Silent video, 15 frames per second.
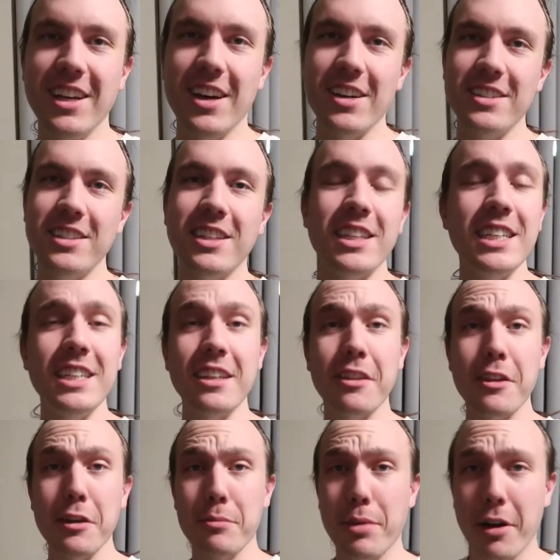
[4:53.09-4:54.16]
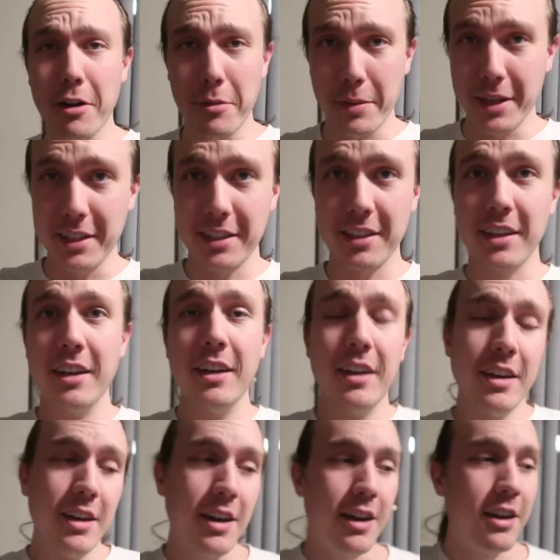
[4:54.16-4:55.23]
Done cleaning the apartment.
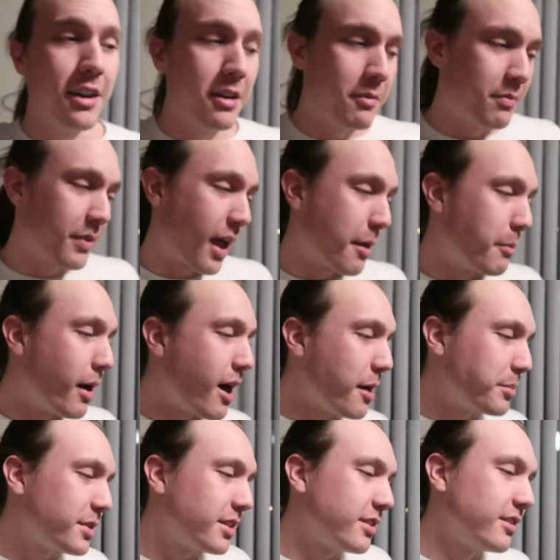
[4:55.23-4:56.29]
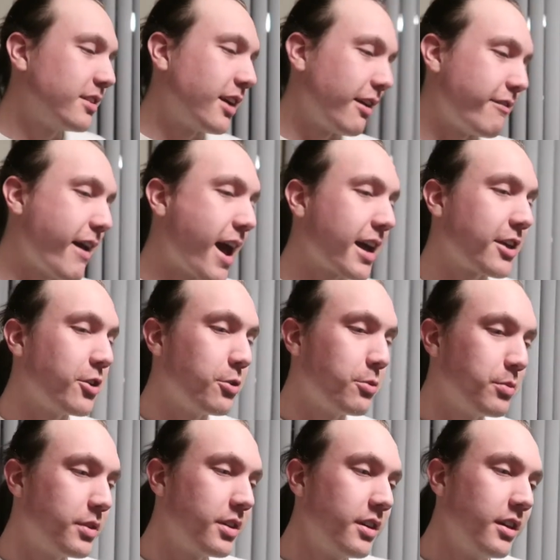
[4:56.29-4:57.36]
Um, I mopped, I
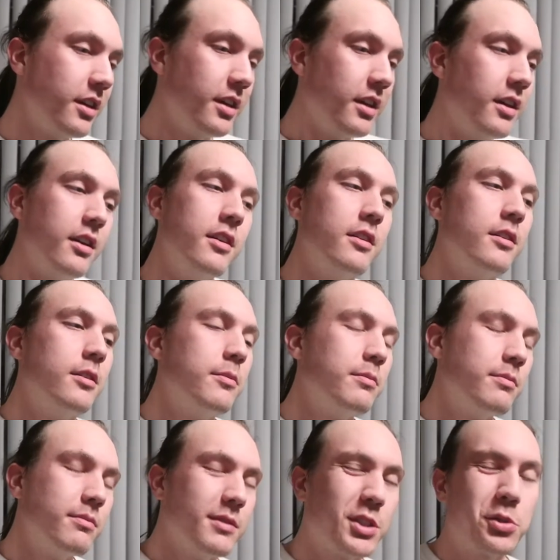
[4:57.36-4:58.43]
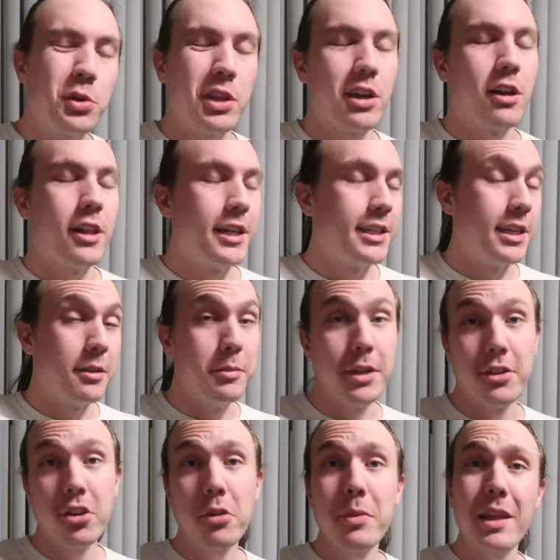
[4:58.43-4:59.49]
vacuumed, that's really all I did, but
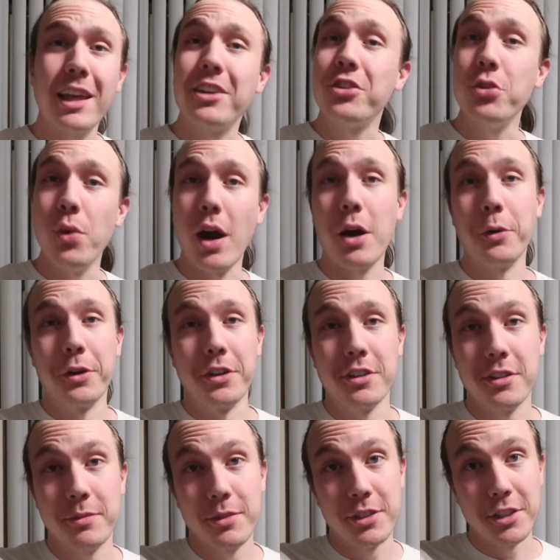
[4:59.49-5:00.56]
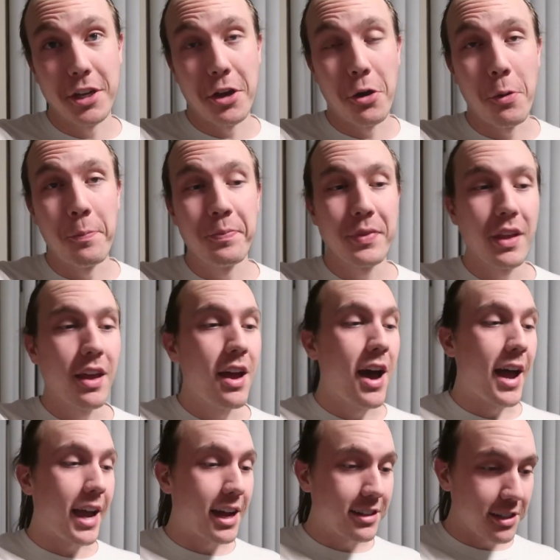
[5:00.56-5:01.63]
it took me like two hours. So
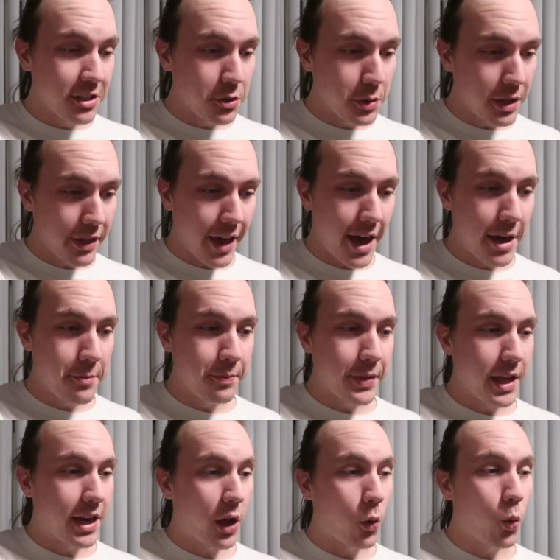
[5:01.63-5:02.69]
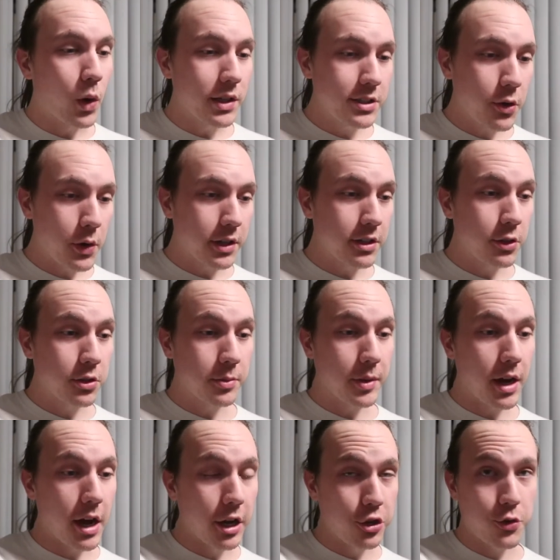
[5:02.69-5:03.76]
I got done doing that, and I was going to do some
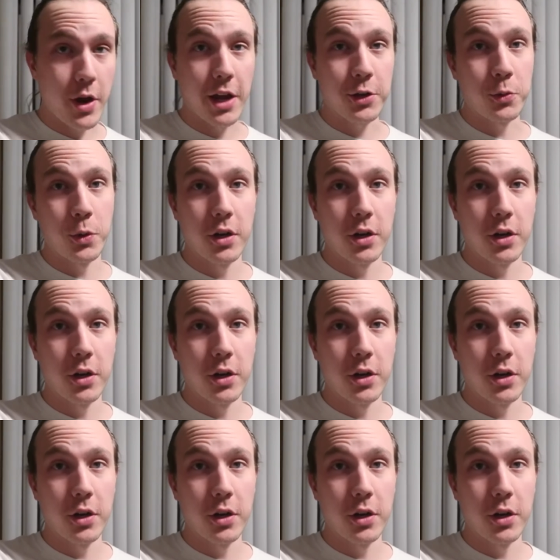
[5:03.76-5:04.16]
contract